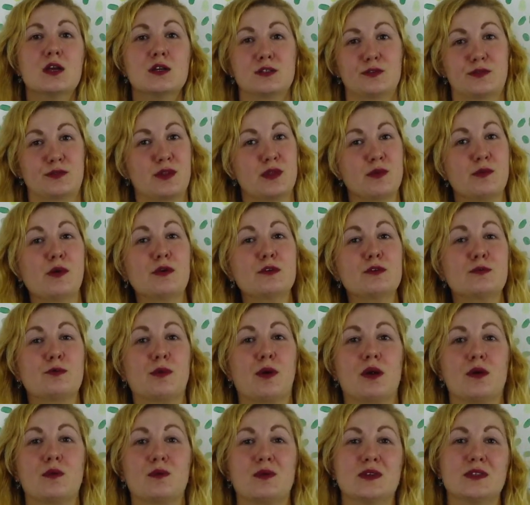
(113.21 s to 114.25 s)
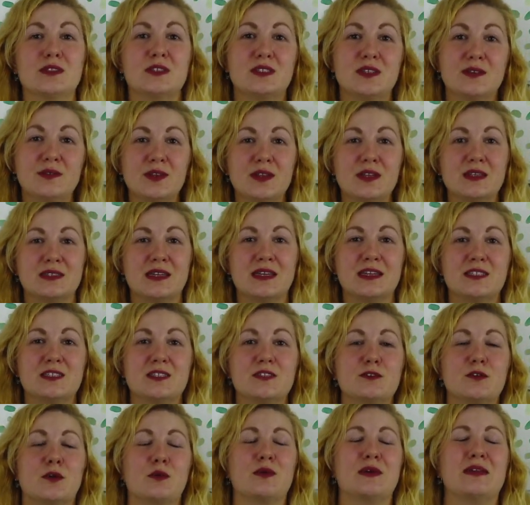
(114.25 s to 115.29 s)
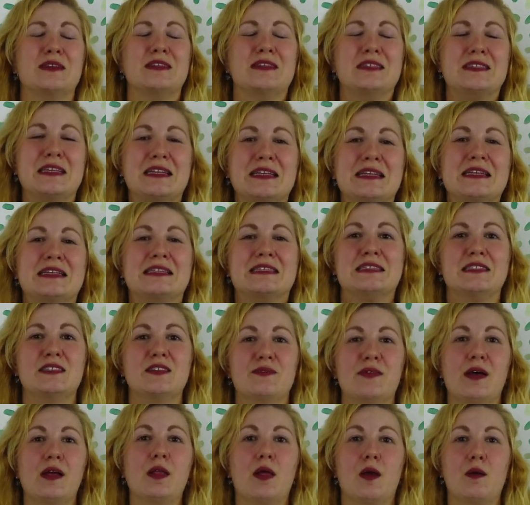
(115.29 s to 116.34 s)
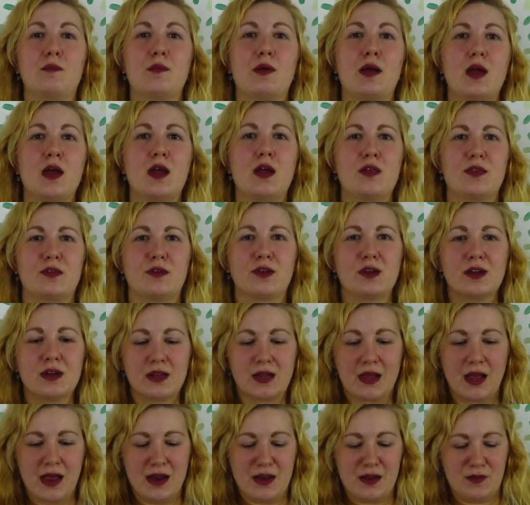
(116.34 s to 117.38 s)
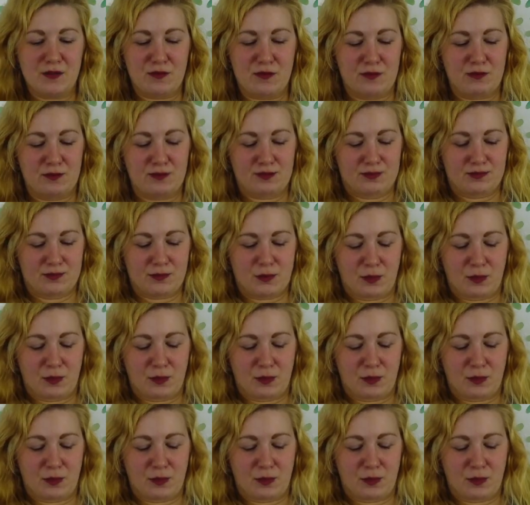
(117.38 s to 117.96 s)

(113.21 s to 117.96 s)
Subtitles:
So for the most part, when civilizations or when cities develop, they're going to kind of